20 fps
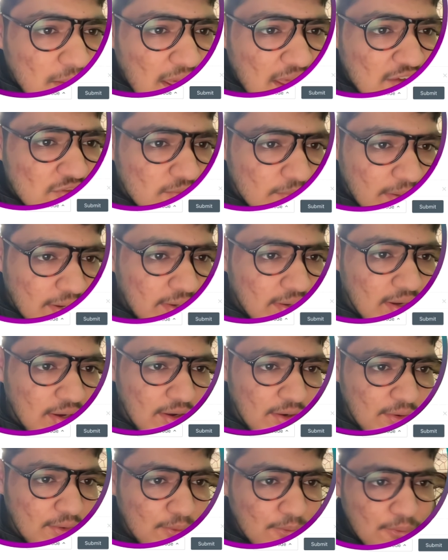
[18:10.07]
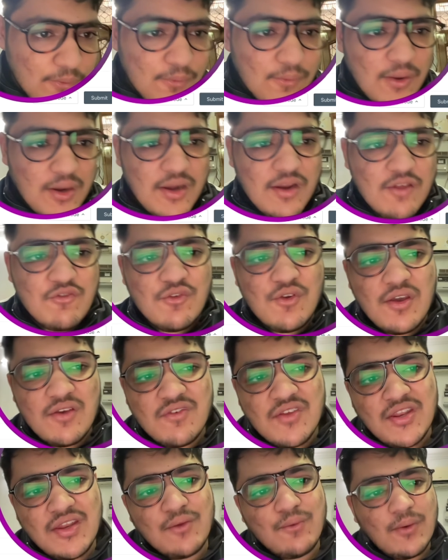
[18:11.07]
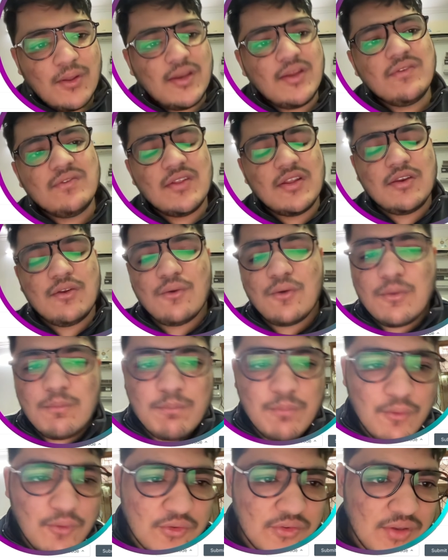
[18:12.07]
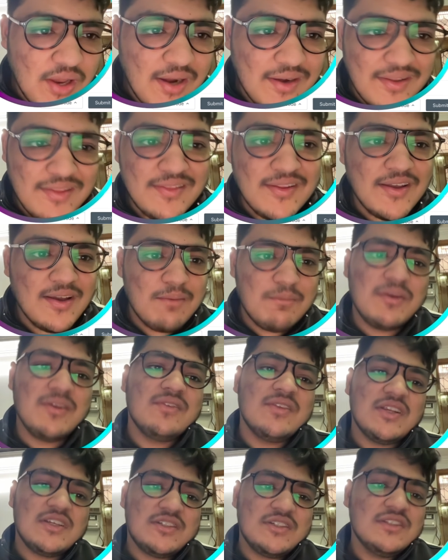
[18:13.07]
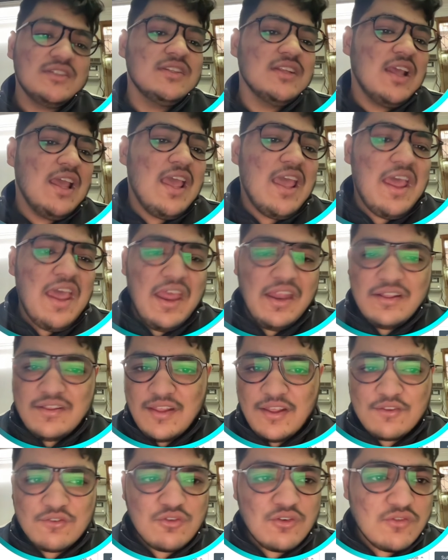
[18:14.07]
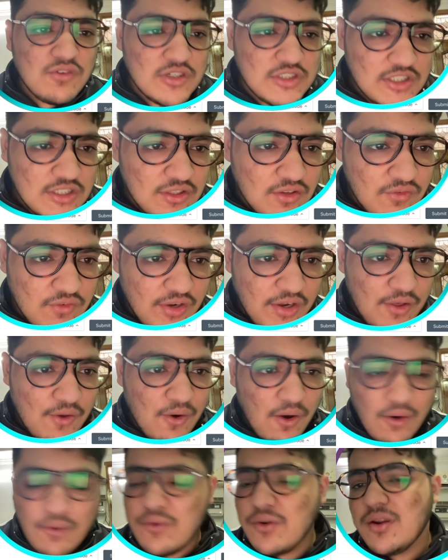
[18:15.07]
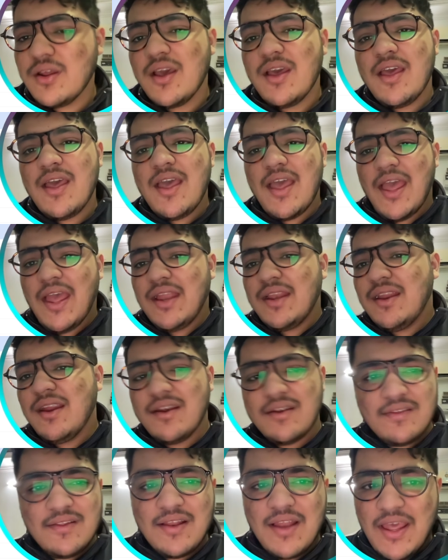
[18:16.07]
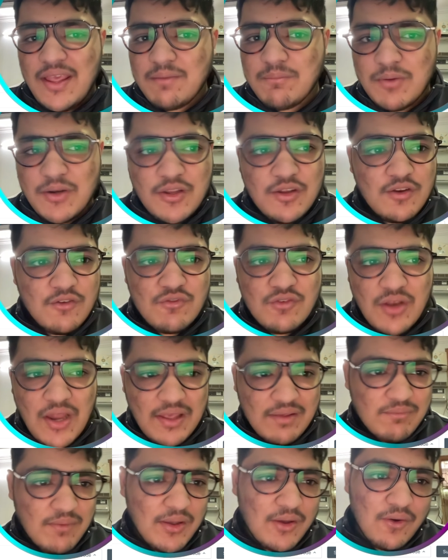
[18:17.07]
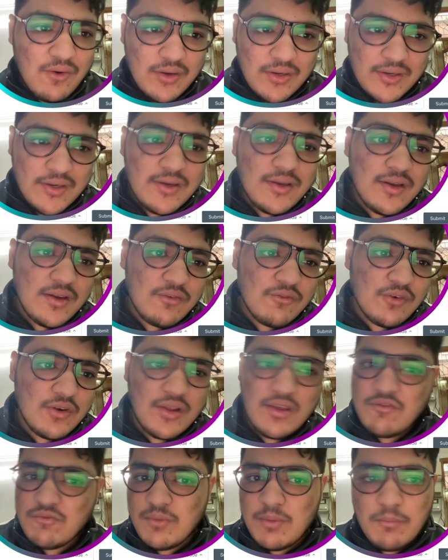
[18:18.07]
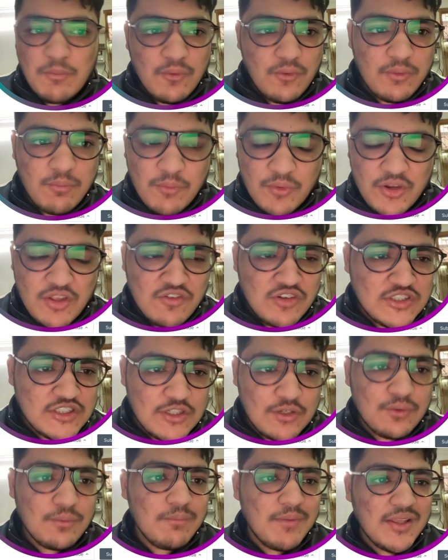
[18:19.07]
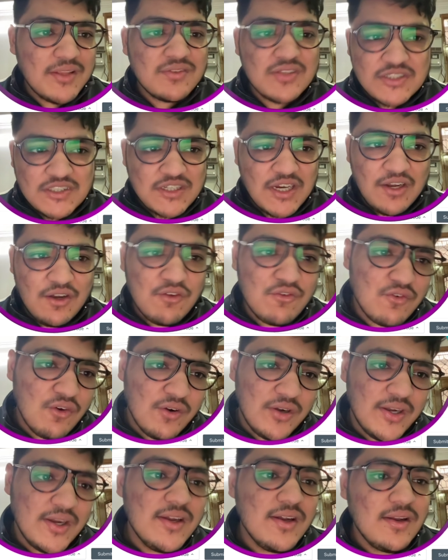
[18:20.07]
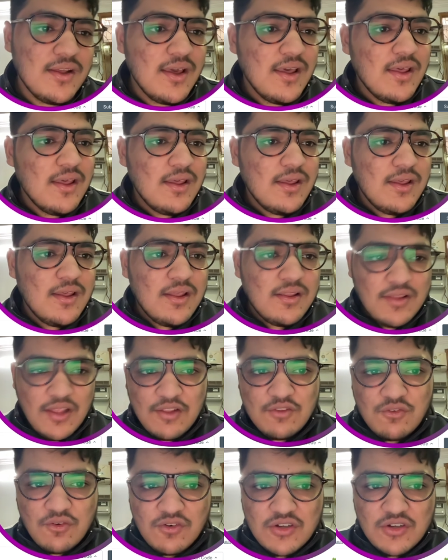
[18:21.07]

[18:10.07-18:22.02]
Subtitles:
I have made clear to you, and if you have any queries then you could post that in the comment section. And thanks for watching the video out, and hit the like button if you like my content. It would give me more motivation to make such kind of content. Thanks for